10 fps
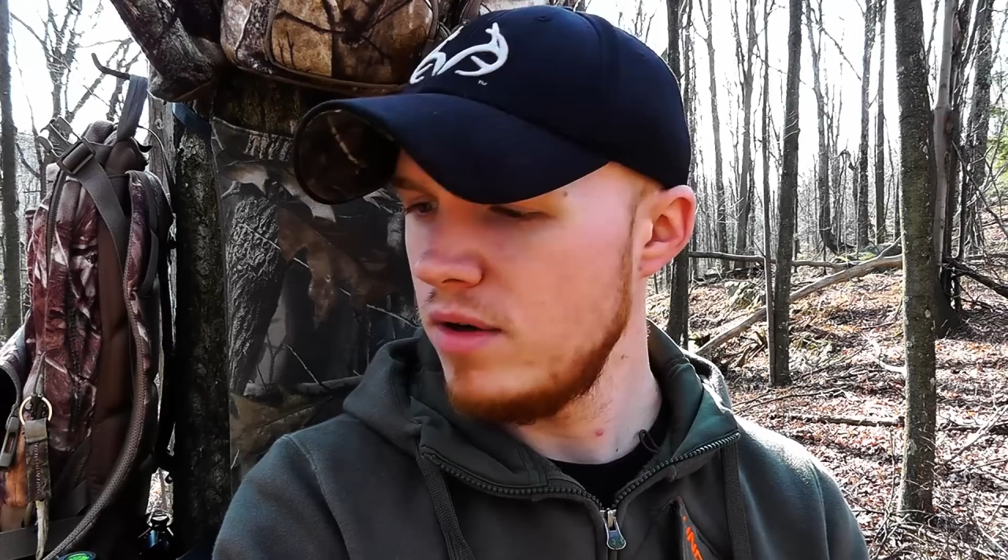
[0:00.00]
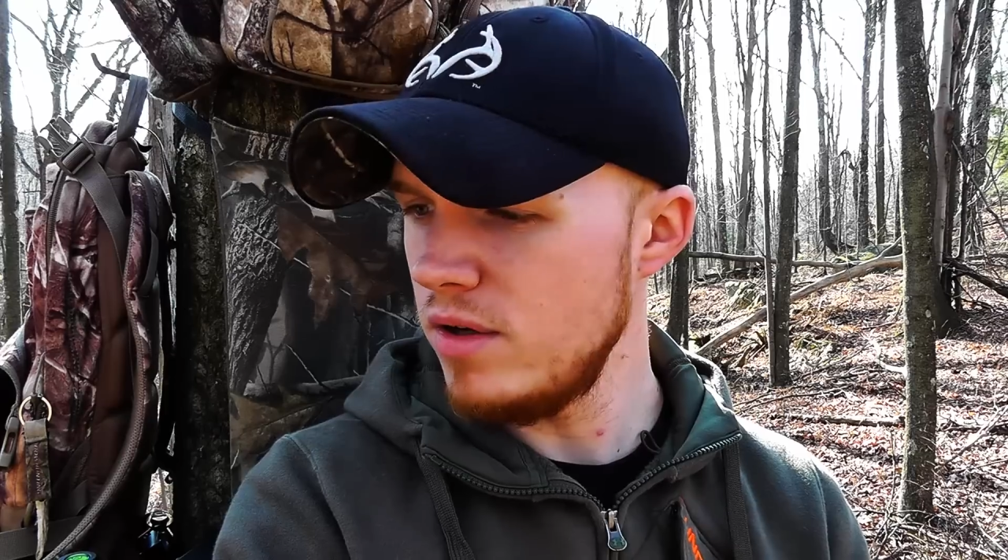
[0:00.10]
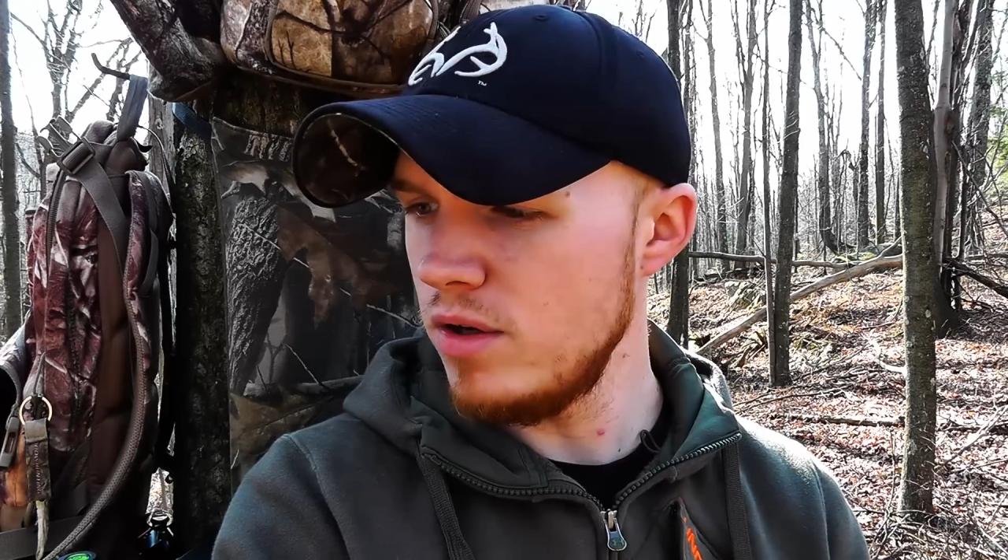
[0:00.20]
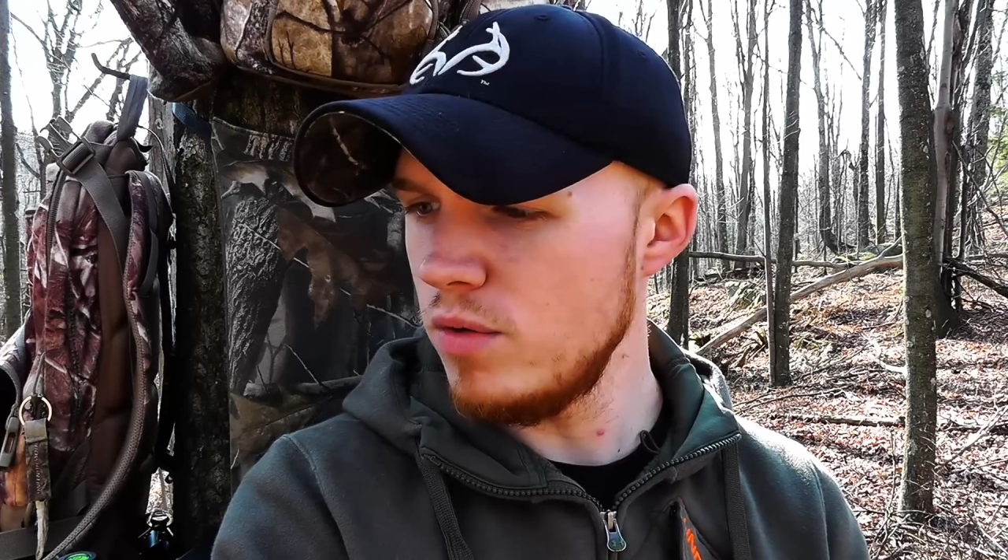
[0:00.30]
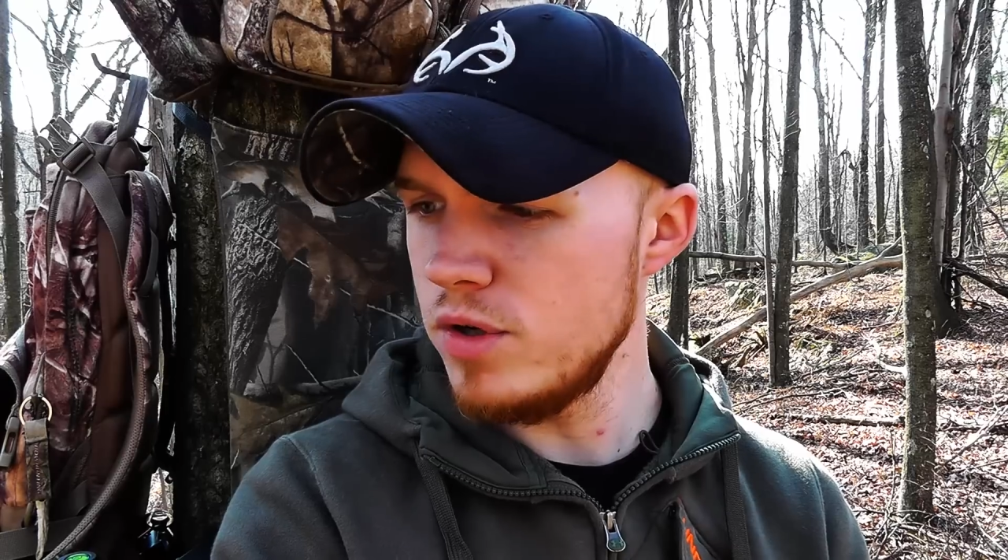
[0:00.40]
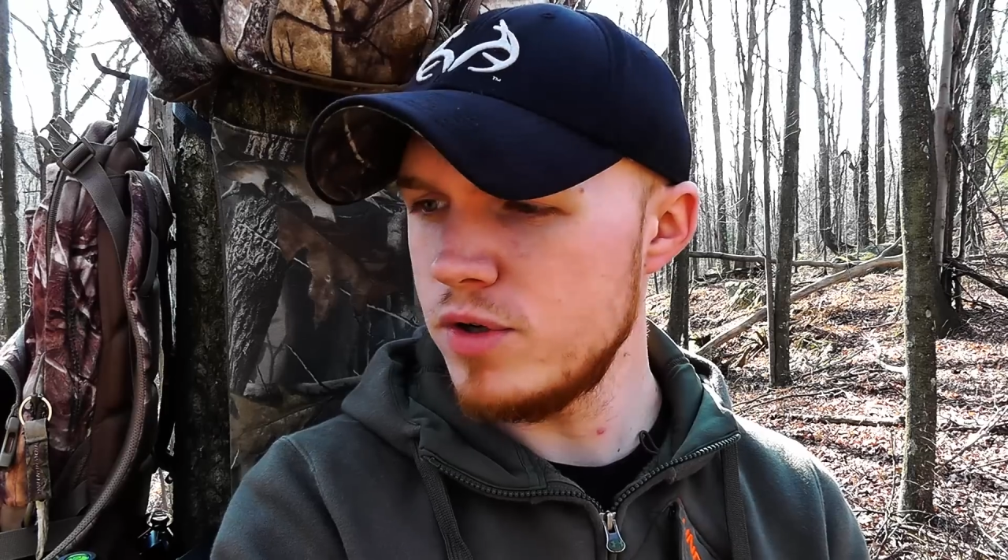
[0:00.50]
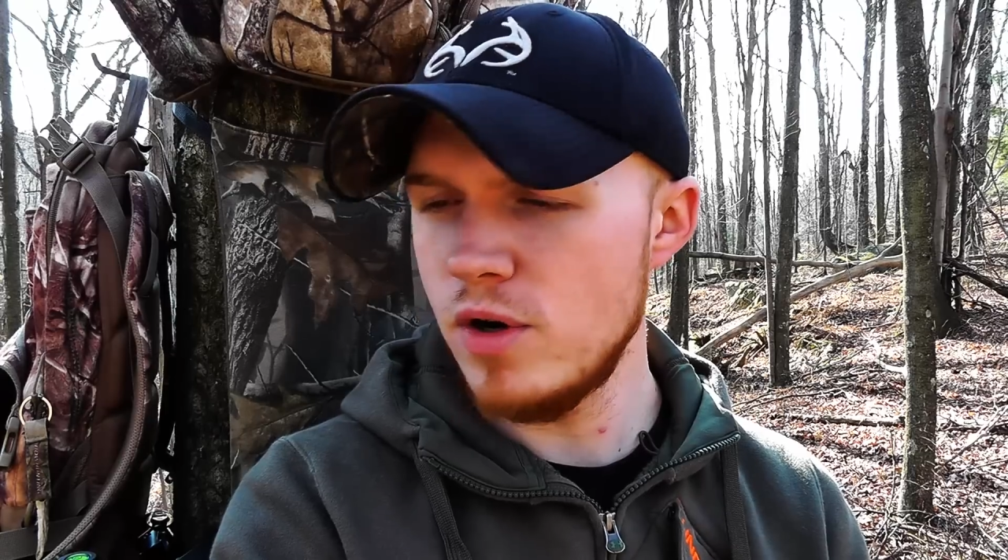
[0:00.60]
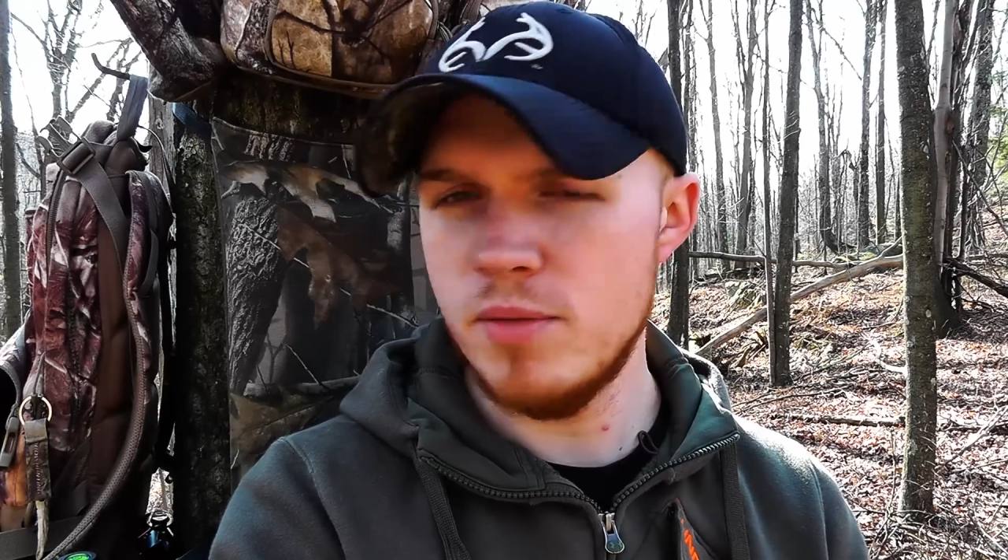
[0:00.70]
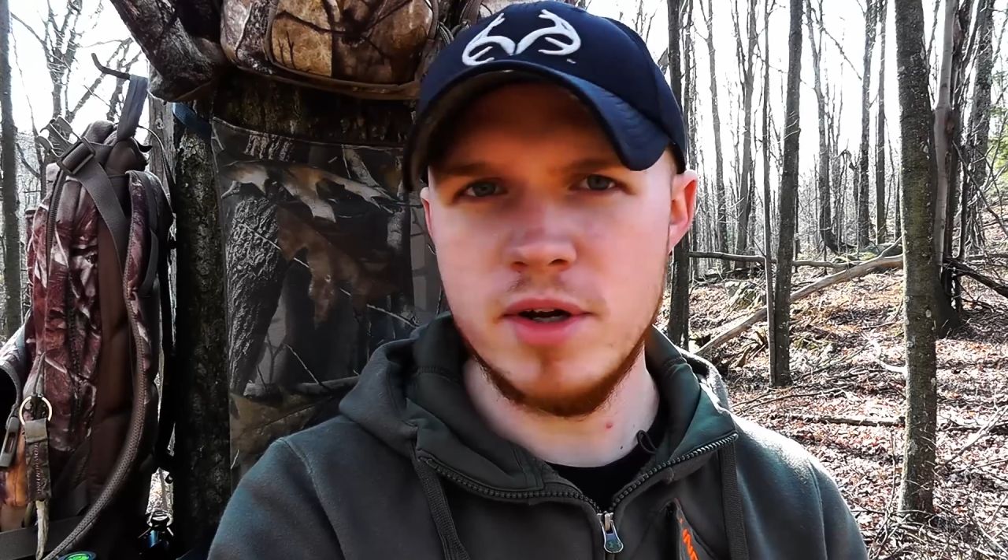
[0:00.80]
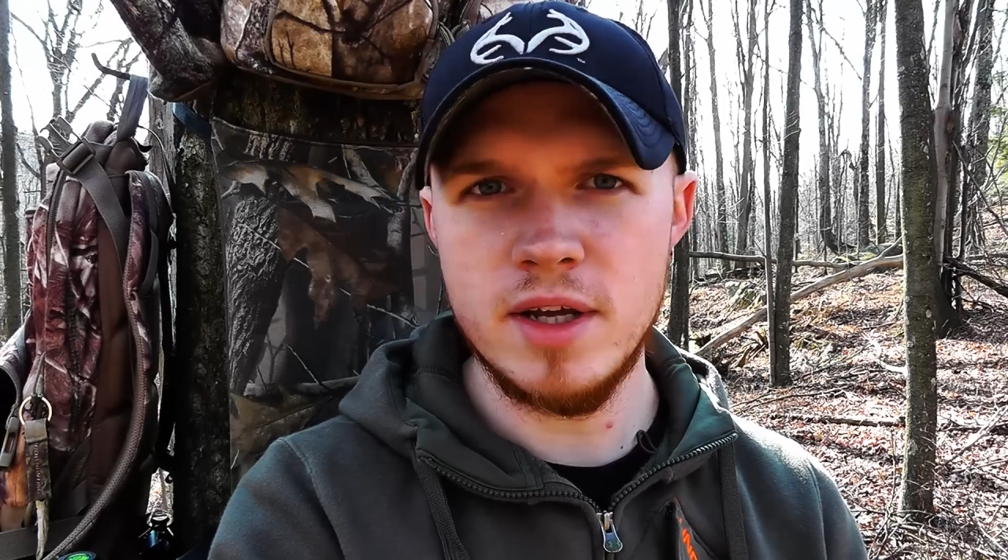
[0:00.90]
you know, which
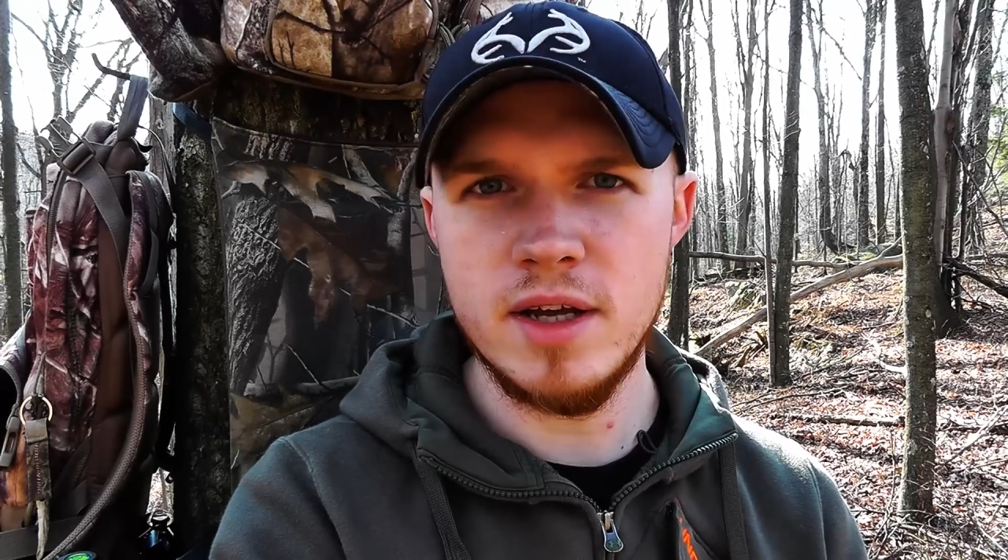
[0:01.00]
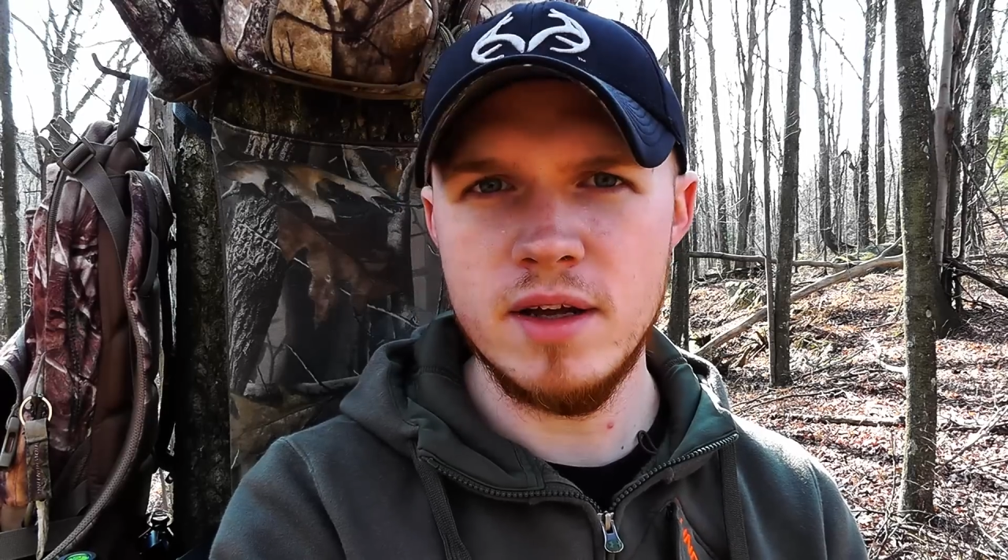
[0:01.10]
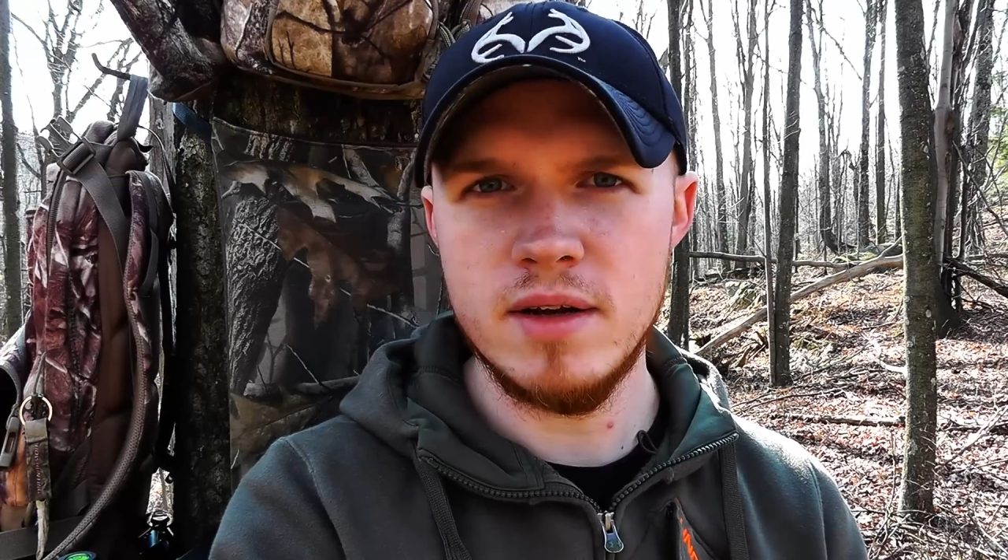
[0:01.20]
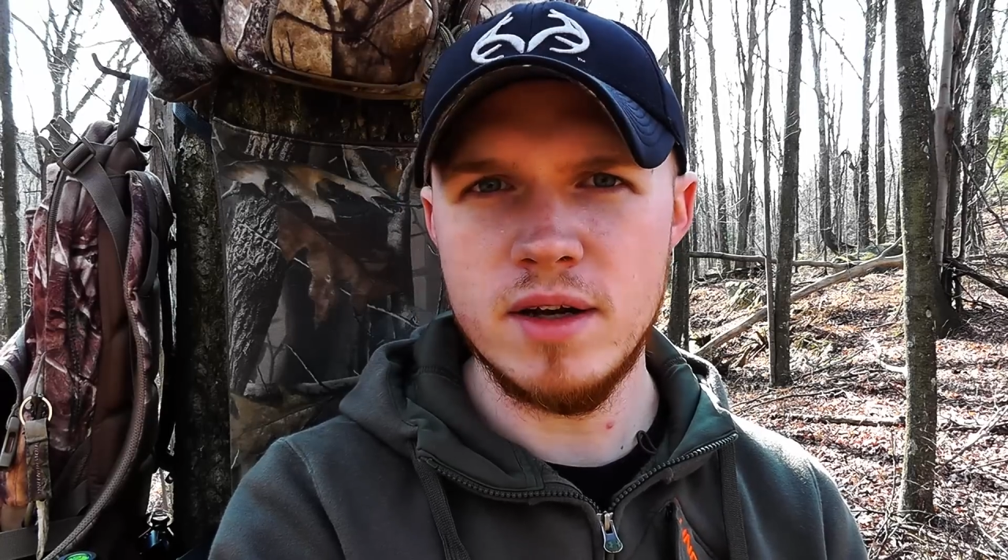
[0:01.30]
arm to get.